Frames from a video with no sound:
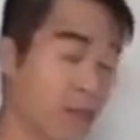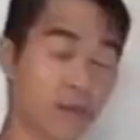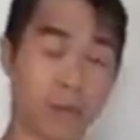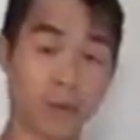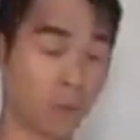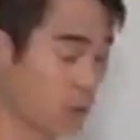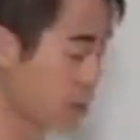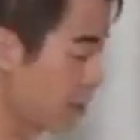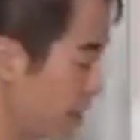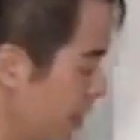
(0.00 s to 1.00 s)
number
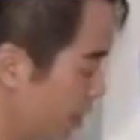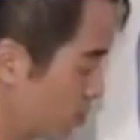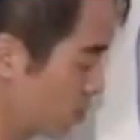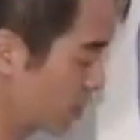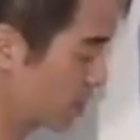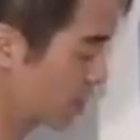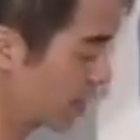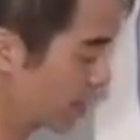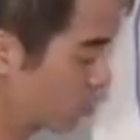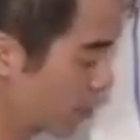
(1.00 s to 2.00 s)
1 is once
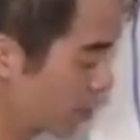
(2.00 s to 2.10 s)
again when your